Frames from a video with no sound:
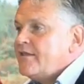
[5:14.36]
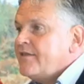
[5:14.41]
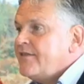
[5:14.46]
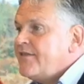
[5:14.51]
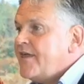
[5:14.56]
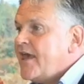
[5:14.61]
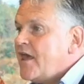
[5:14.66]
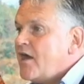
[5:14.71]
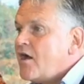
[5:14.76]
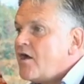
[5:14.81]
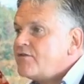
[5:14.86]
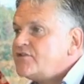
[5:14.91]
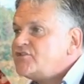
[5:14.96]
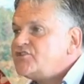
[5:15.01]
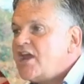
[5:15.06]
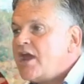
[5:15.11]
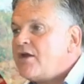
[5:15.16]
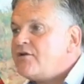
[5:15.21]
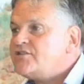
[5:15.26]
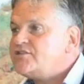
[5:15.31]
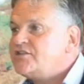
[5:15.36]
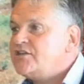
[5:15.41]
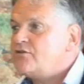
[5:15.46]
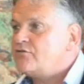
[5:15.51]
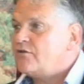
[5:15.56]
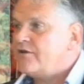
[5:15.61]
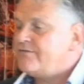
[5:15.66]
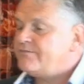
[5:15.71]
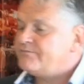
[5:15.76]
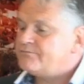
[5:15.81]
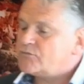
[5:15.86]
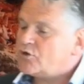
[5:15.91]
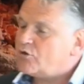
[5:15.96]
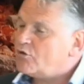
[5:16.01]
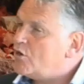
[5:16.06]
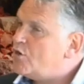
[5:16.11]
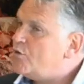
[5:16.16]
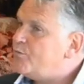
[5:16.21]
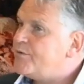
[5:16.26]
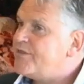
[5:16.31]
They are a charity
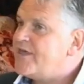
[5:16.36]
group.